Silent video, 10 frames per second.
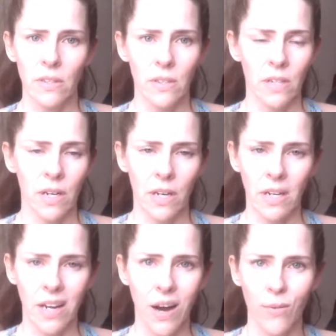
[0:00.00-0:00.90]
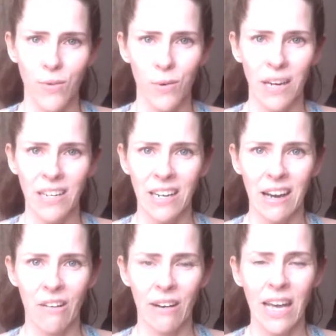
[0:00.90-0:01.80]
cut it out for right
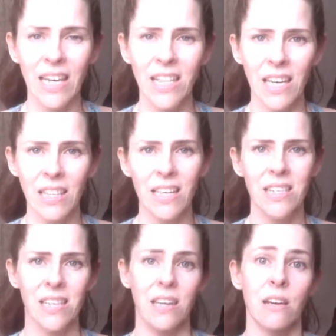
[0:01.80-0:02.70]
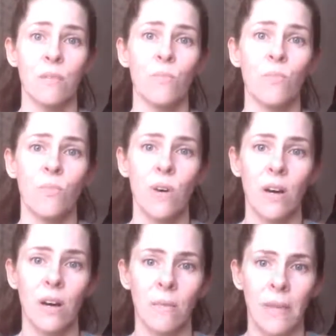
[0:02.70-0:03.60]
now. Anything that's going to
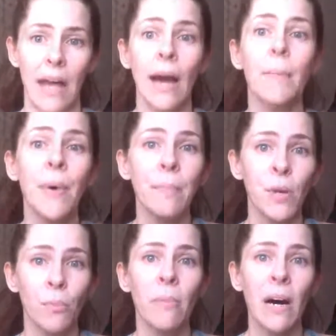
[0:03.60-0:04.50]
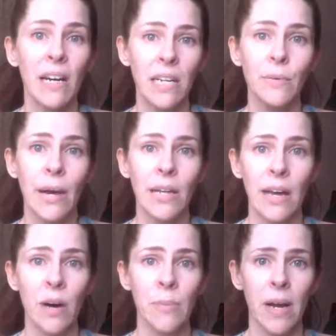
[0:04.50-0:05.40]
amp up your body right
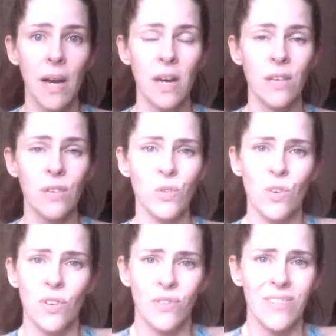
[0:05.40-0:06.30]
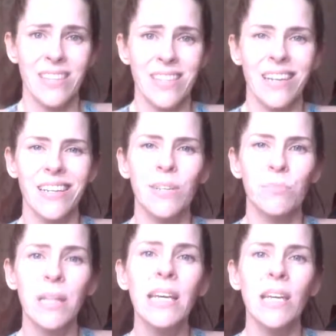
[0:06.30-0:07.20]
now, because it's going to
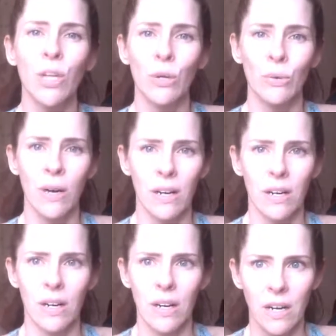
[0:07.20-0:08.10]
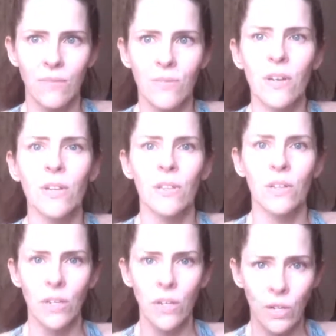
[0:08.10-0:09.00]
deplete you of
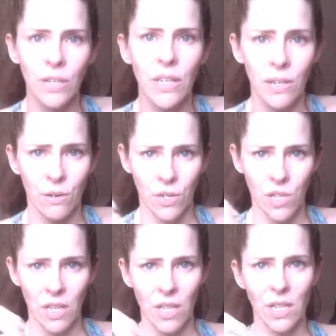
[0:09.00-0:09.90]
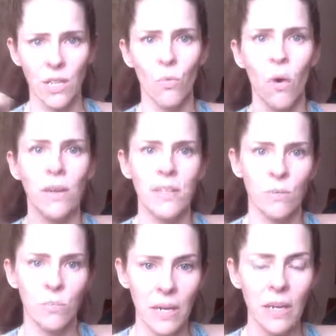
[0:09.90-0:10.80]
the good energy that you want
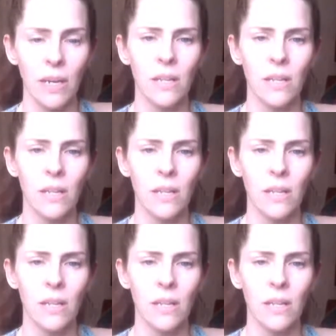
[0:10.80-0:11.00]
to be